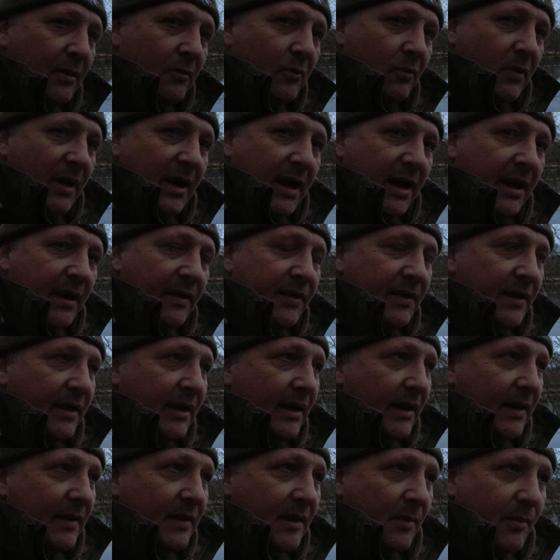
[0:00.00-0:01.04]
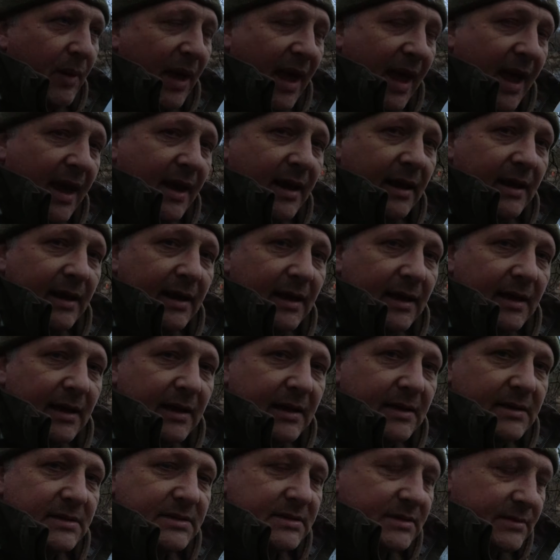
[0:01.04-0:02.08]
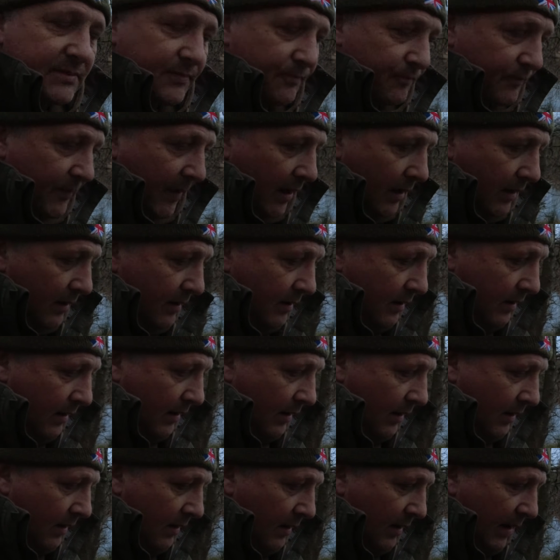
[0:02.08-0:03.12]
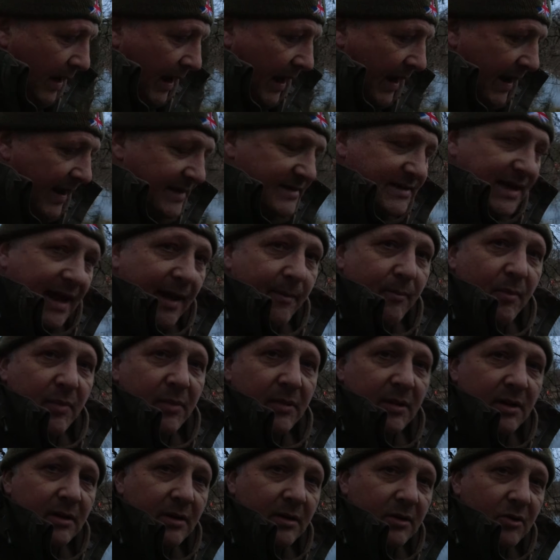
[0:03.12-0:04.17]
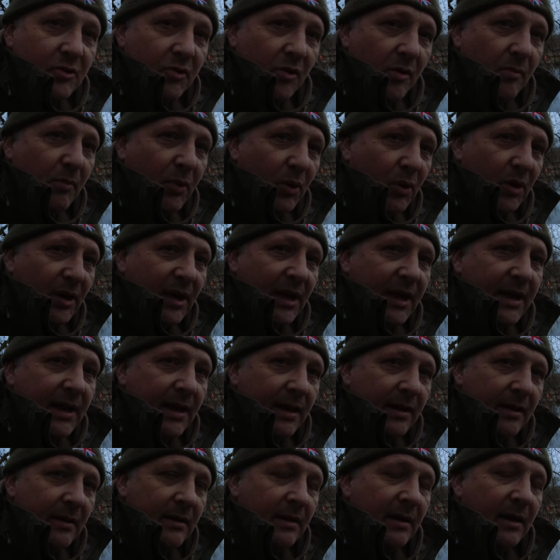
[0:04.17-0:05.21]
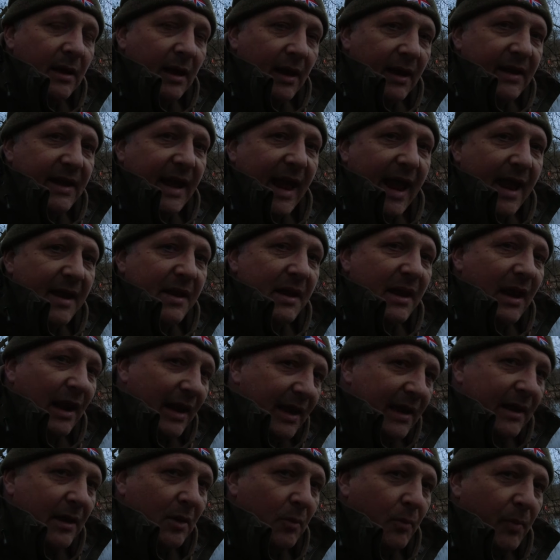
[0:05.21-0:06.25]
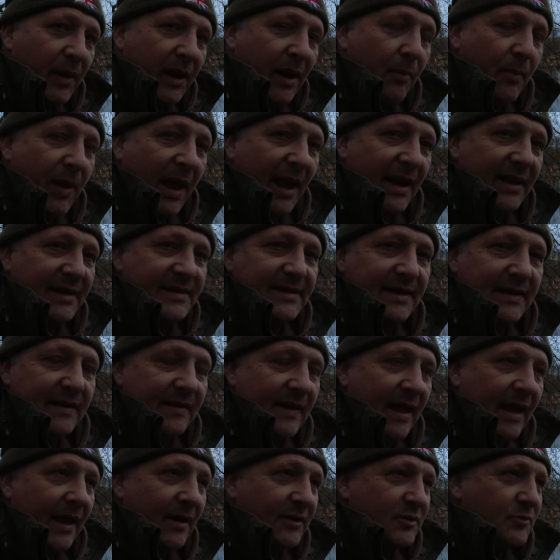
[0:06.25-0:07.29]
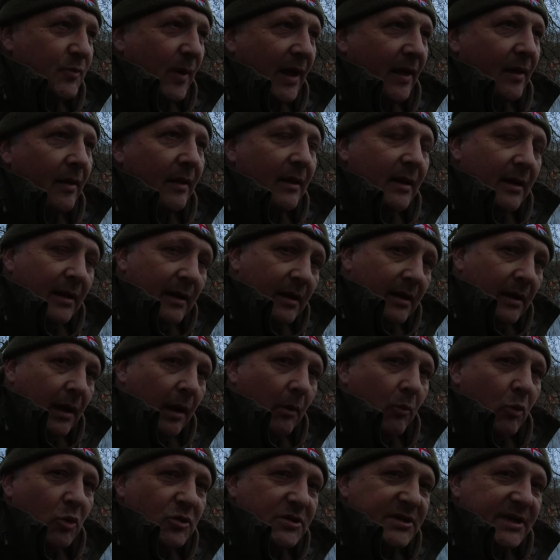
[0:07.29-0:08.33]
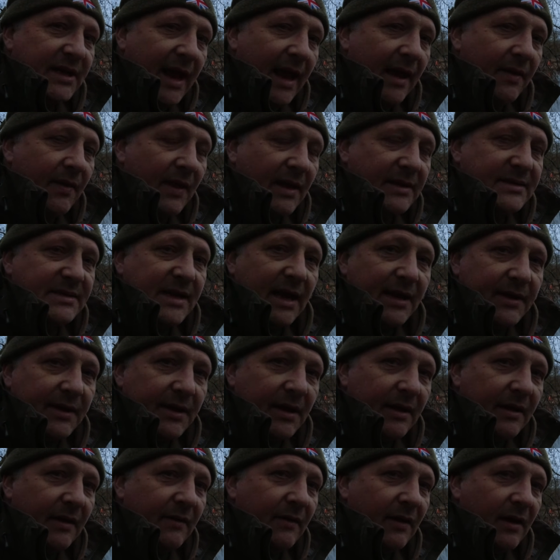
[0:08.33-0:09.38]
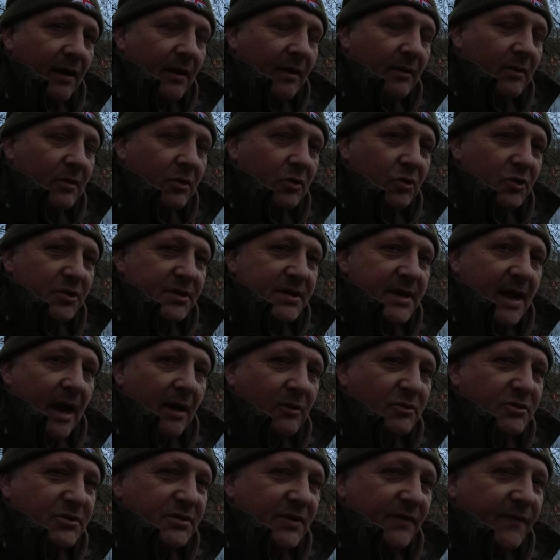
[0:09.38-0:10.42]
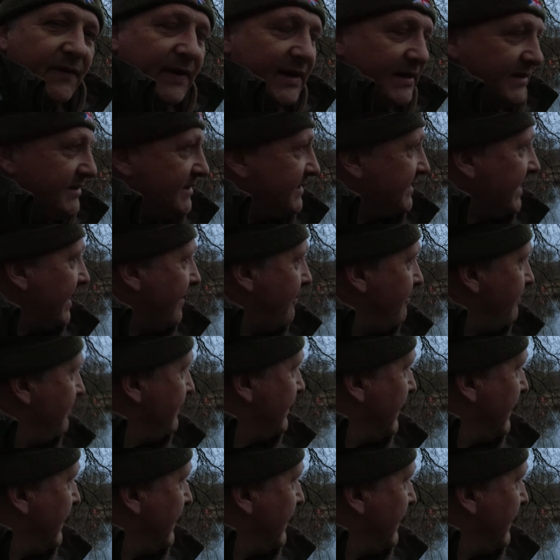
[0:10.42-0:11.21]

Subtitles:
with, in the bag is ASM crumb boiler, and again a little bit of pellet in there as well, and once again that's had a good dose of feed stim.